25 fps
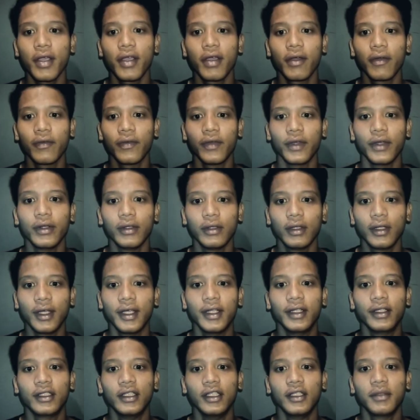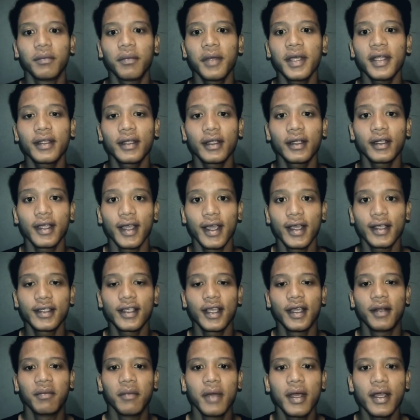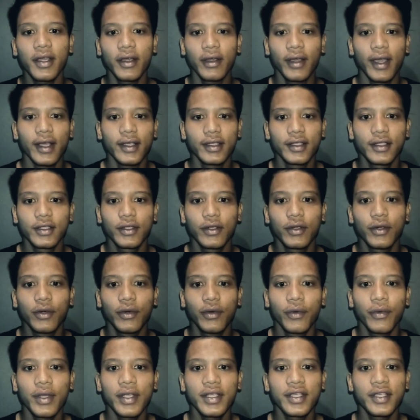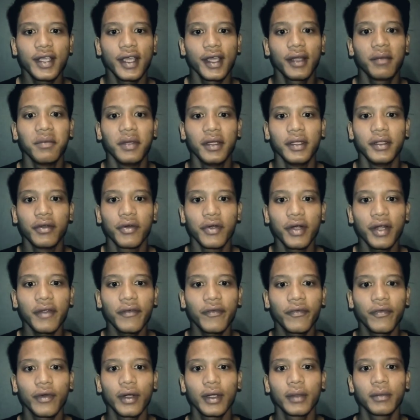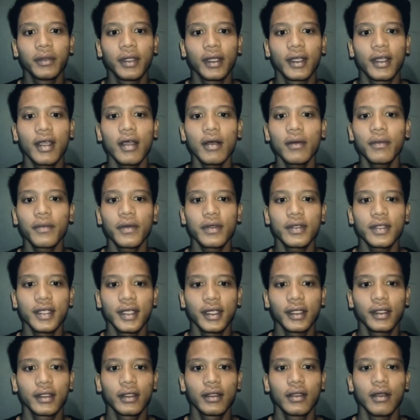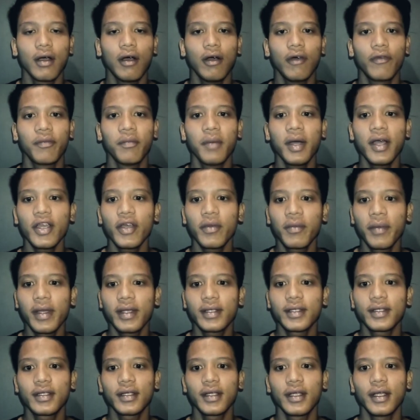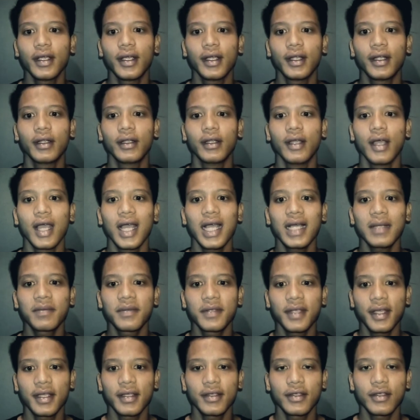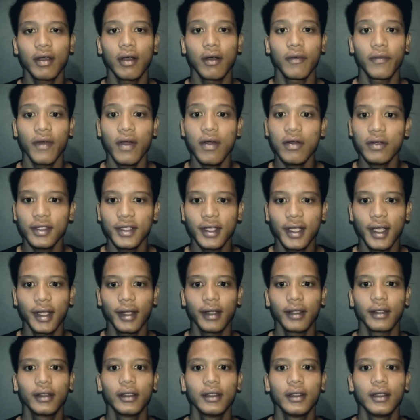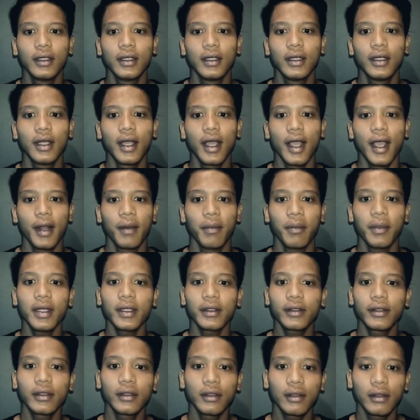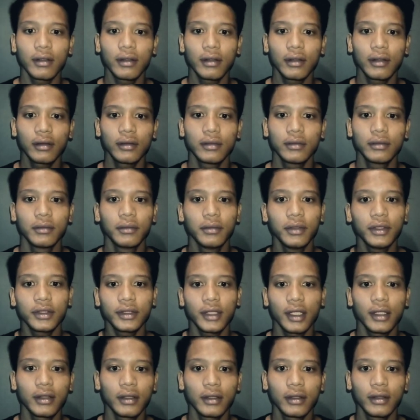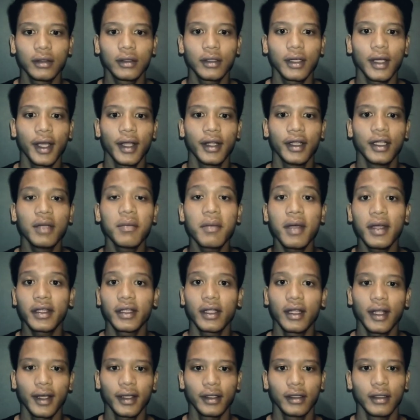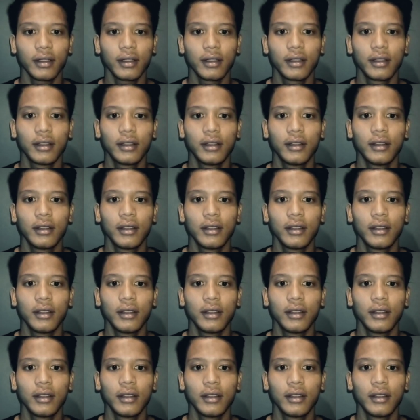biofuels include methane gas and biogas, which can be derived from the composite of biomass in the absence of oxygen and methanol, butanol, and dimethyl ether,